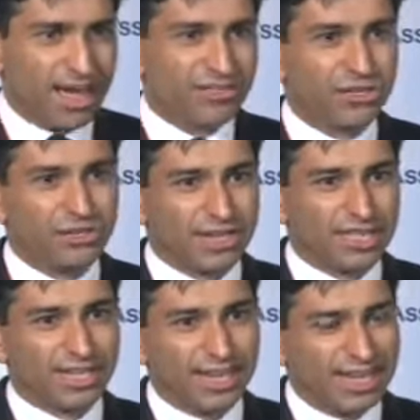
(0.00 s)
I think
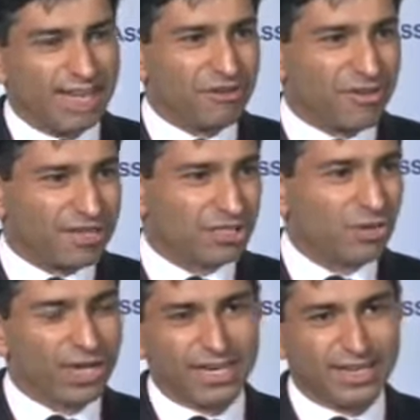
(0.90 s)
today, suddenly, everyone is
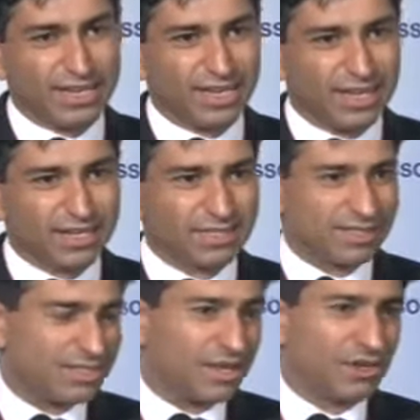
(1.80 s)
looking at India
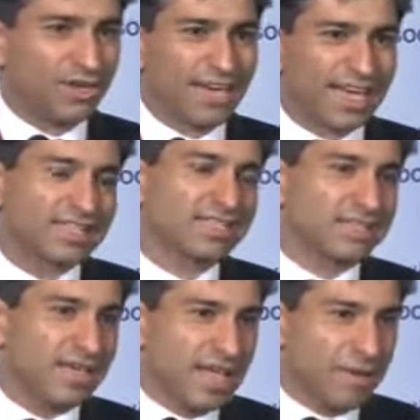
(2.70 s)
as, you know, the
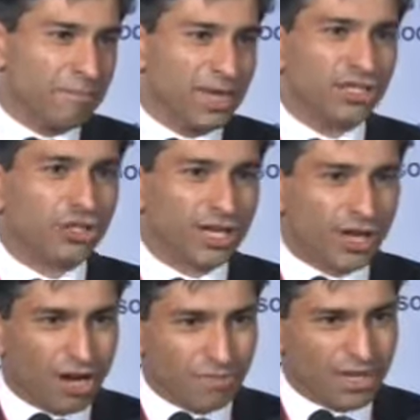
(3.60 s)
next major
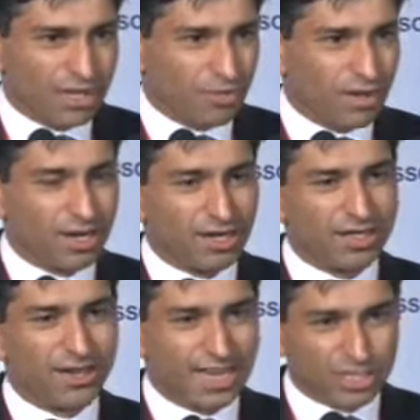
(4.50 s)
economy in the
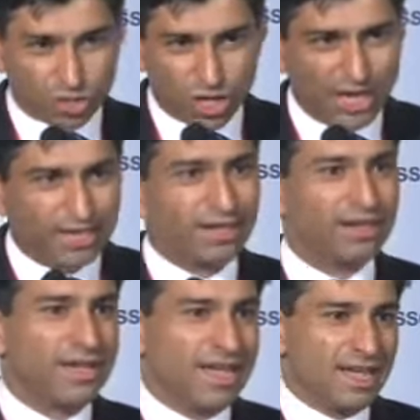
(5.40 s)
world, the next
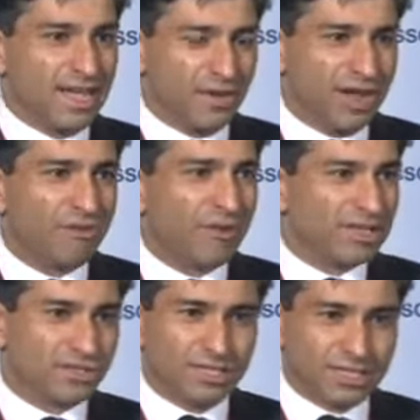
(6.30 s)
China. You know,
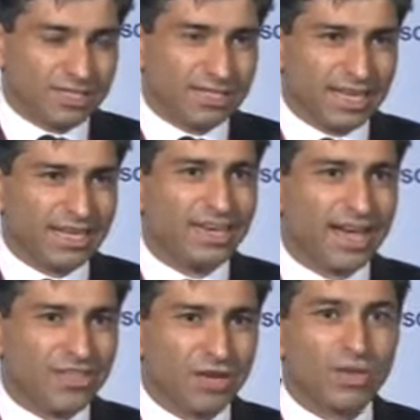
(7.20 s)
everyone is
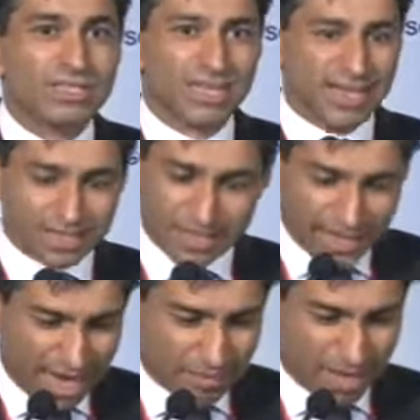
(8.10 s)
India, I think, once again, is
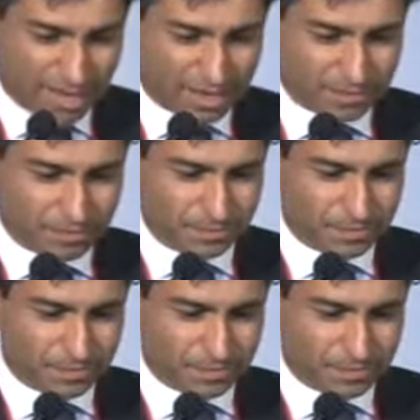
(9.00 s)
in the limelight.